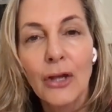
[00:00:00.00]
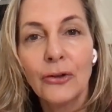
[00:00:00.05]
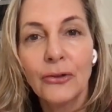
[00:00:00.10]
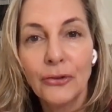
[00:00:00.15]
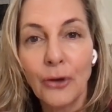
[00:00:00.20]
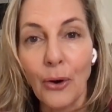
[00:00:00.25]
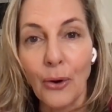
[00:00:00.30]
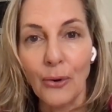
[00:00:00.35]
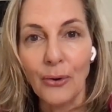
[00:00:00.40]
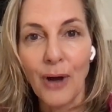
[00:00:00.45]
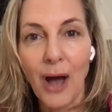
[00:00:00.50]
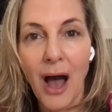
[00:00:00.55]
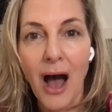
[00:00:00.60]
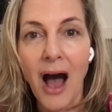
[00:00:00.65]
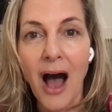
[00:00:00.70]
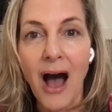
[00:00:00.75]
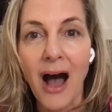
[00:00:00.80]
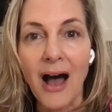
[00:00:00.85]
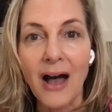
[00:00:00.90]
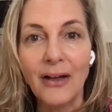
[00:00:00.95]
So,
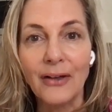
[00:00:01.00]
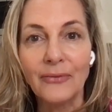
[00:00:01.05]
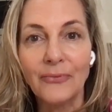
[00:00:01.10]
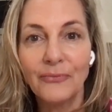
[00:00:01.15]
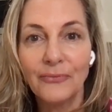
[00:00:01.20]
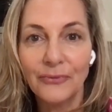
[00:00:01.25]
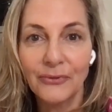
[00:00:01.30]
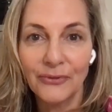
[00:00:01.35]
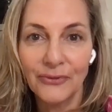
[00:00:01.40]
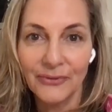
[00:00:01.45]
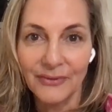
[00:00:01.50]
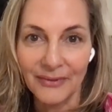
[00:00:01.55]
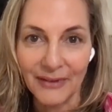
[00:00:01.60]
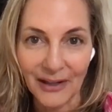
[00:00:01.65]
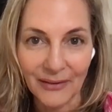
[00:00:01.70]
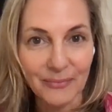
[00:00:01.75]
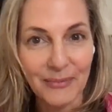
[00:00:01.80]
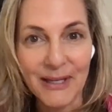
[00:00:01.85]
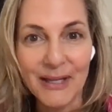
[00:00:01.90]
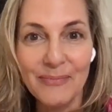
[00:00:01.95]

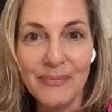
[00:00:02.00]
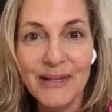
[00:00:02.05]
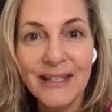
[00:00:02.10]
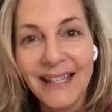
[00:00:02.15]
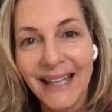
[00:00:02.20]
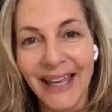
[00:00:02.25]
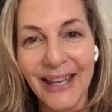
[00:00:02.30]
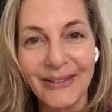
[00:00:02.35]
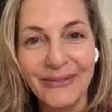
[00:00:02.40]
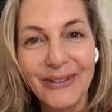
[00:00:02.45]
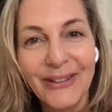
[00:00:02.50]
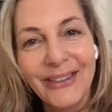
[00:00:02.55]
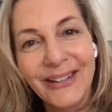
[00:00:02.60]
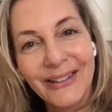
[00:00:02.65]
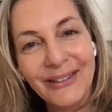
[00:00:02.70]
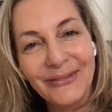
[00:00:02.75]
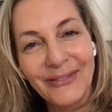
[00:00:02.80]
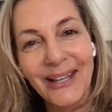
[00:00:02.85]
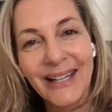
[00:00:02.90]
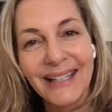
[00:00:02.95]
let me begin with
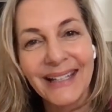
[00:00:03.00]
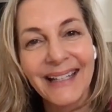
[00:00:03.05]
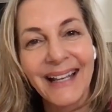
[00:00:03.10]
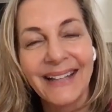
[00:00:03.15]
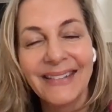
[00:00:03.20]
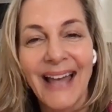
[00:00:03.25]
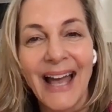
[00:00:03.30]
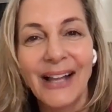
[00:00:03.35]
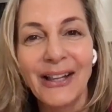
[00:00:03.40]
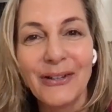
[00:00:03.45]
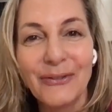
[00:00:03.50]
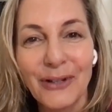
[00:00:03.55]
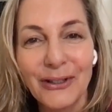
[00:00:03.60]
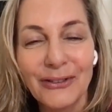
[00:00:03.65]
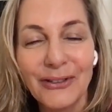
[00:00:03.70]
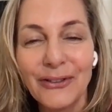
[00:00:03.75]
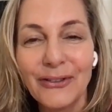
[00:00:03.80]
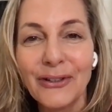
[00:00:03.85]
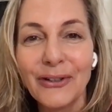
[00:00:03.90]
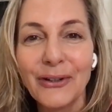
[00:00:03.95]
explaining exactly what
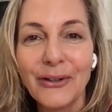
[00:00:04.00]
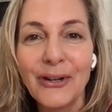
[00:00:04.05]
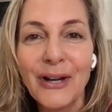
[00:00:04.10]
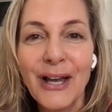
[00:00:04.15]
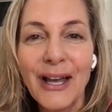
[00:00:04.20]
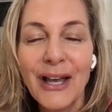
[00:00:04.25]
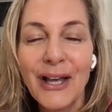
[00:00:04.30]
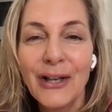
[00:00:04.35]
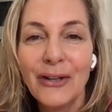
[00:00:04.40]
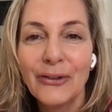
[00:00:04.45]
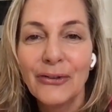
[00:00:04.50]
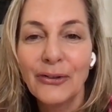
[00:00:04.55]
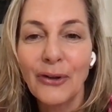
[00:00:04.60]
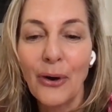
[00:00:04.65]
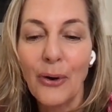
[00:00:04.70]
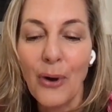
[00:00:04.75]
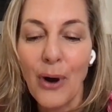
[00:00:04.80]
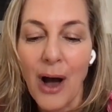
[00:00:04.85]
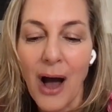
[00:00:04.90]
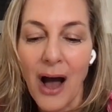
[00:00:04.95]
to do.
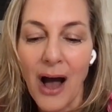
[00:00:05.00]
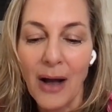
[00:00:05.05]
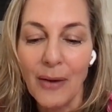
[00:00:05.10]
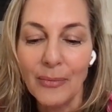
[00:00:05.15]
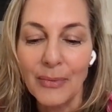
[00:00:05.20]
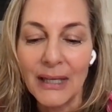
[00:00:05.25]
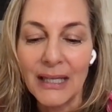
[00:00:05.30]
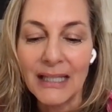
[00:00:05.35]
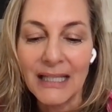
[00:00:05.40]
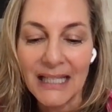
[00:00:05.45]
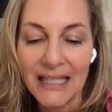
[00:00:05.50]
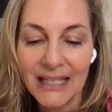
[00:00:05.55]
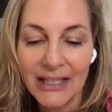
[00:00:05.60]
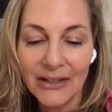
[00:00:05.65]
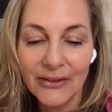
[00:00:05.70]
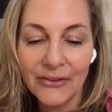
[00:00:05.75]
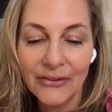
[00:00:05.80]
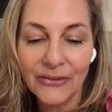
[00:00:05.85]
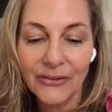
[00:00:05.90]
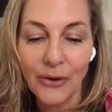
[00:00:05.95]
So it
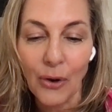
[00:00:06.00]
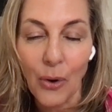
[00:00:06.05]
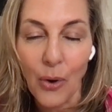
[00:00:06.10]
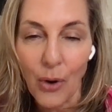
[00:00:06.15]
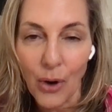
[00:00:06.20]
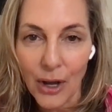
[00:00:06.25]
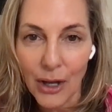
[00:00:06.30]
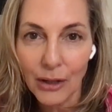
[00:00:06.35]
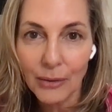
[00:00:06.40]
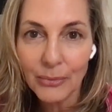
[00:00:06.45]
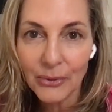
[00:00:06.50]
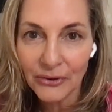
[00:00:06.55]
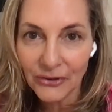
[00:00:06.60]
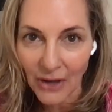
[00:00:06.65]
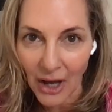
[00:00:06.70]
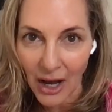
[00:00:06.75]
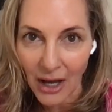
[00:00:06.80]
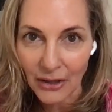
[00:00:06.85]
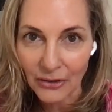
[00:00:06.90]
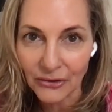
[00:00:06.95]
is oil
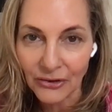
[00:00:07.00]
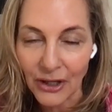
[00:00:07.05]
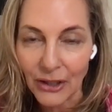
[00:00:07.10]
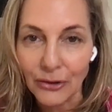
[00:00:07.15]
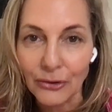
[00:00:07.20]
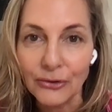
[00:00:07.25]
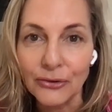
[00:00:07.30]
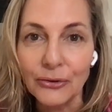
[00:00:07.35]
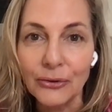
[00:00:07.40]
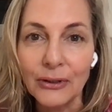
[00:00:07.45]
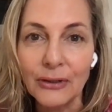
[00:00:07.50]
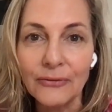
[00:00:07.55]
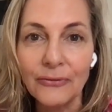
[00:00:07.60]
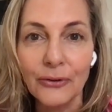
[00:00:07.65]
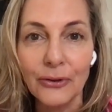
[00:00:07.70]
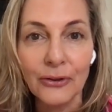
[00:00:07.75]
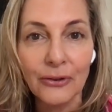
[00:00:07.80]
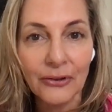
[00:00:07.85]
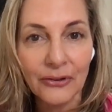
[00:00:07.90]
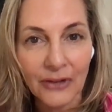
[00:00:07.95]
massage that you're doing for
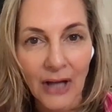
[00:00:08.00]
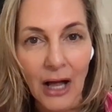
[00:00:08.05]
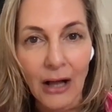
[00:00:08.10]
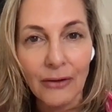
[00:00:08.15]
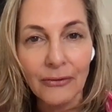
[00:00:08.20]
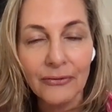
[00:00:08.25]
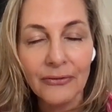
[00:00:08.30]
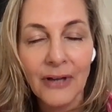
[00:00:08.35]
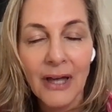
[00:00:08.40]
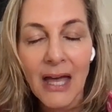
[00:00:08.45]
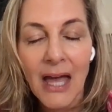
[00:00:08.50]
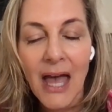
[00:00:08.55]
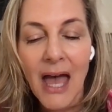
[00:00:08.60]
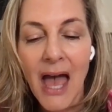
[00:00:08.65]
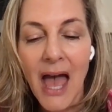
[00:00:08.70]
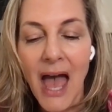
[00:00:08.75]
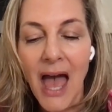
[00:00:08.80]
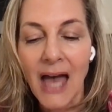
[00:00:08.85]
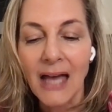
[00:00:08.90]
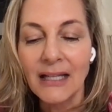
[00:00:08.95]
yourself,
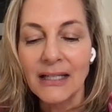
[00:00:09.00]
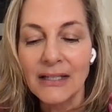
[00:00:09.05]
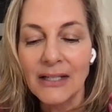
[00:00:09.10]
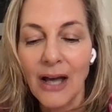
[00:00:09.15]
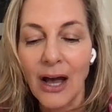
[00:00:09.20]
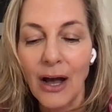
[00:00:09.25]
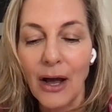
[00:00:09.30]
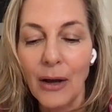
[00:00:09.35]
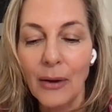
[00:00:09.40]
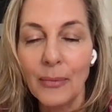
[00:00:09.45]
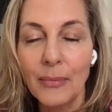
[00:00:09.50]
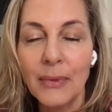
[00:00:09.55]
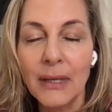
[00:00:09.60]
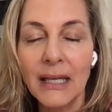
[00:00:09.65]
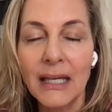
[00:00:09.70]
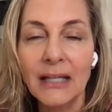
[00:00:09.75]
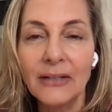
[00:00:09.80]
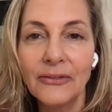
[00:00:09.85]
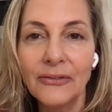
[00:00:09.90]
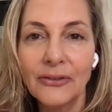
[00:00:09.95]
and
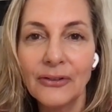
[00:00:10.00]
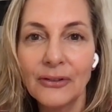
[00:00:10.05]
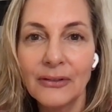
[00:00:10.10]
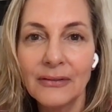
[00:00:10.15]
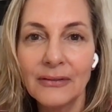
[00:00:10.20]
it's